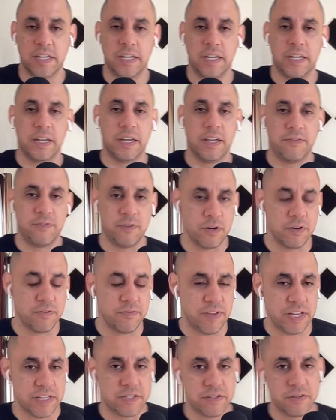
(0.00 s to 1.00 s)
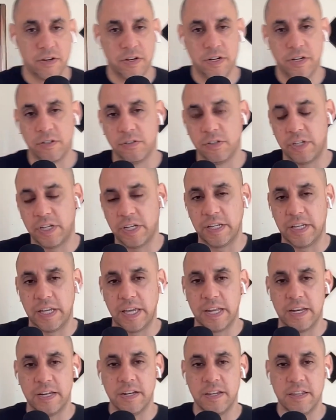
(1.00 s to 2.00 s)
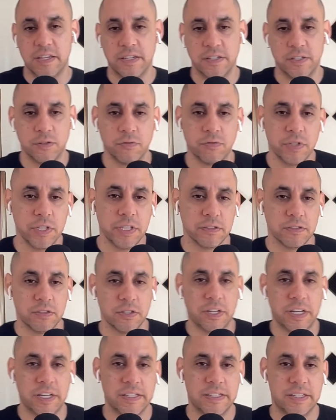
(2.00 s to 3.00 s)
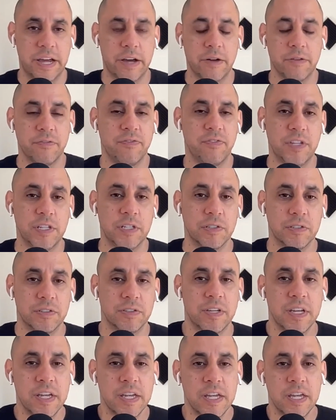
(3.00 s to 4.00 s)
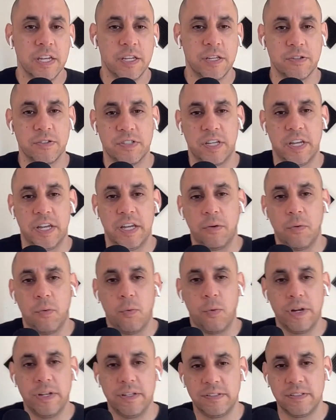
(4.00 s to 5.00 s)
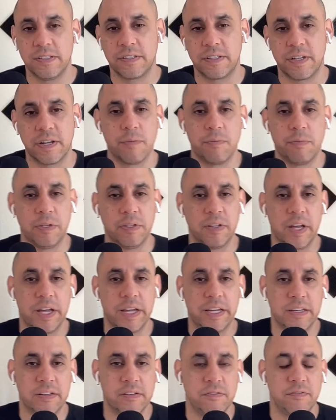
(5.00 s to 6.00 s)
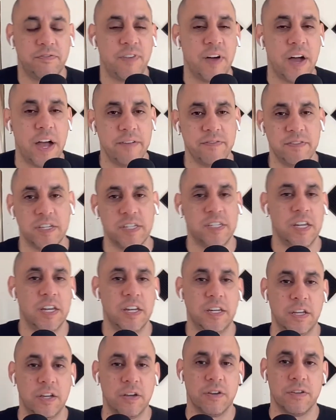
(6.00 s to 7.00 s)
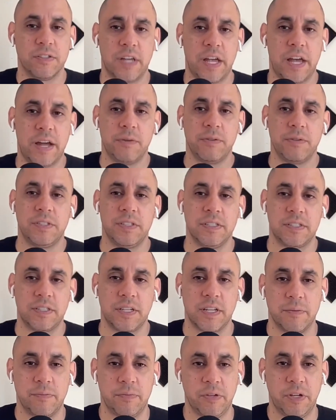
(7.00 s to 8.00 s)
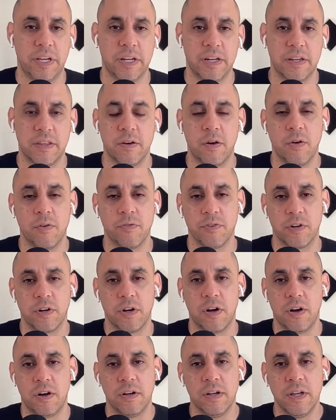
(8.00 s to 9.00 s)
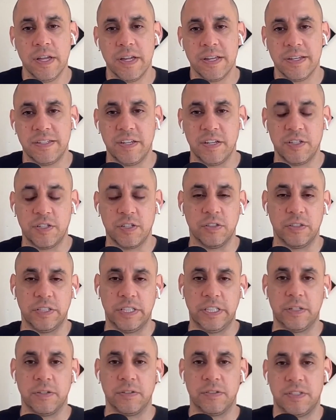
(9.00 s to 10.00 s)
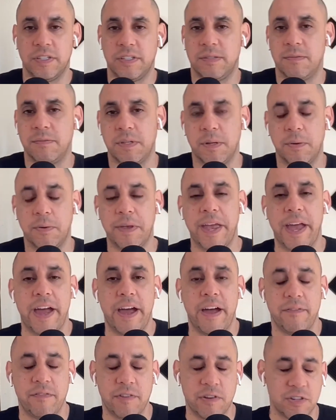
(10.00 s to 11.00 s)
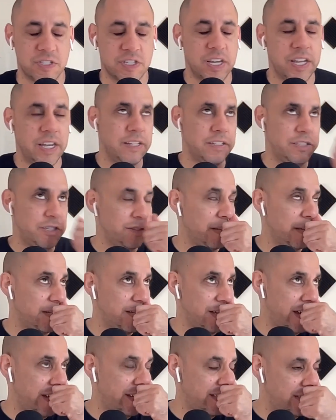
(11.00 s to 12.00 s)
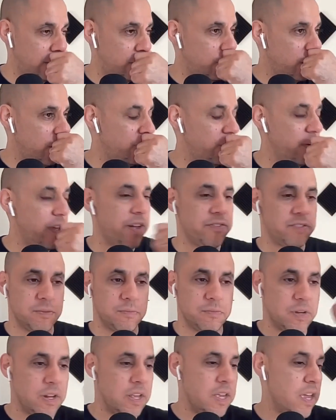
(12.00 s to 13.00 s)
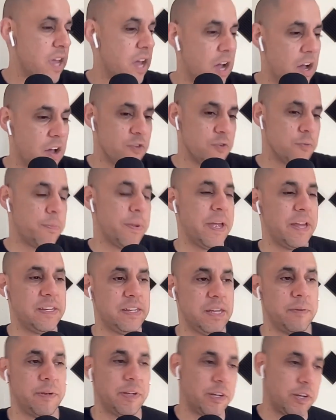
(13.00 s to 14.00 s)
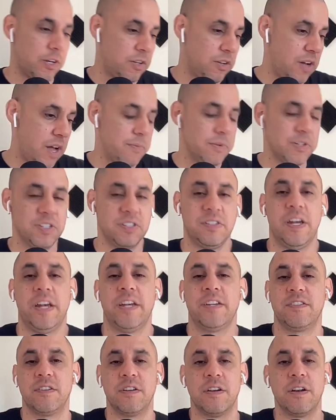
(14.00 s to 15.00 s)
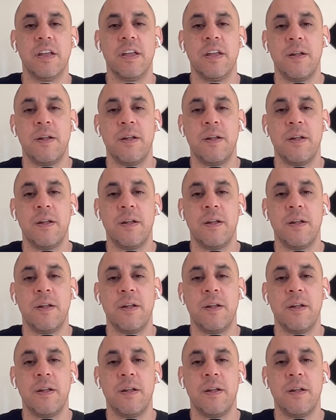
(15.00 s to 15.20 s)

and you're looking to get into these, you're really looking downfield. You're saying, what is this going to be like in 5 to 10 years? How is this going to play into the overall digital ecosystems that we have? You're saying, just like Jackie said, what if we have some other pandemic or climate disaster